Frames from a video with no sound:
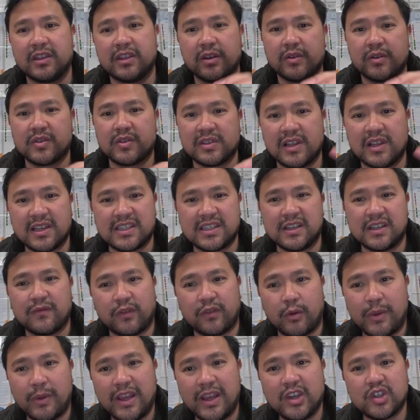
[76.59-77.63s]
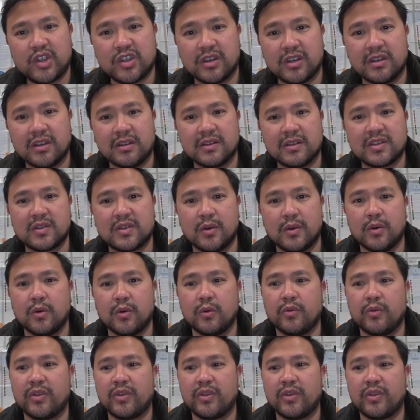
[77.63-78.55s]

There's less information, so